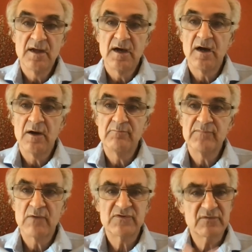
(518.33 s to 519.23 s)
Um,
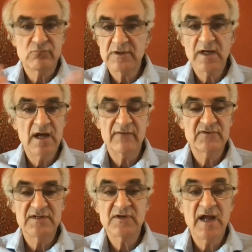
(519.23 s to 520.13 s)
and we said, well, you're going to have
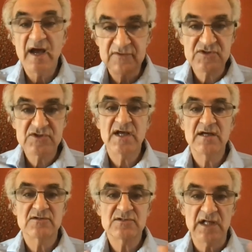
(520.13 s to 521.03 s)
to. It's going to have to
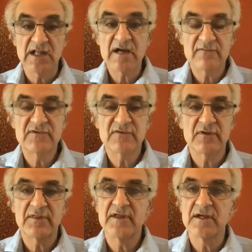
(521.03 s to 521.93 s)
change a lot of
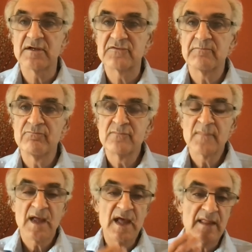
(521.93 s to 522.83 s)
different things.
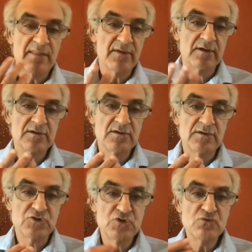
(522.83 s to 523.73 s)
And the, the
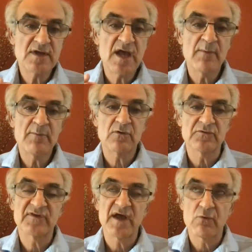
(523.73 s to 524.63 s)
two
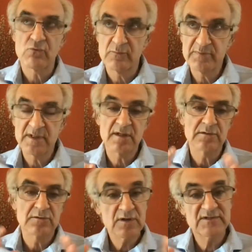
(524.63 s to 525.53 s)
chemicals that were
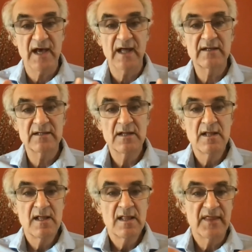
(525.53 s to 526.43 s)
being looked at
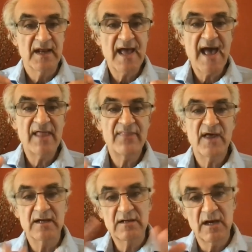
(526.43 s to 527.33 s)
that had
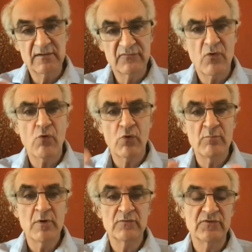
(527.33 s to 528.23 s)
that kind of
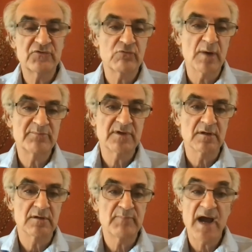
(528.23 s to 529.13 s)
hormone
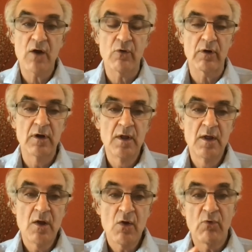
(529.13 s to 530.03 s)
disrupting power.
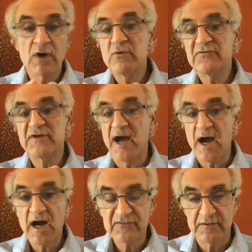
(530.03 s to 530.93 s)
One was
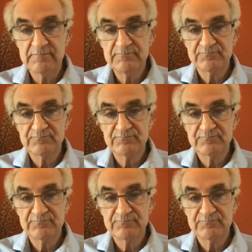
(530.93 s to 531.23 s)
dioxin,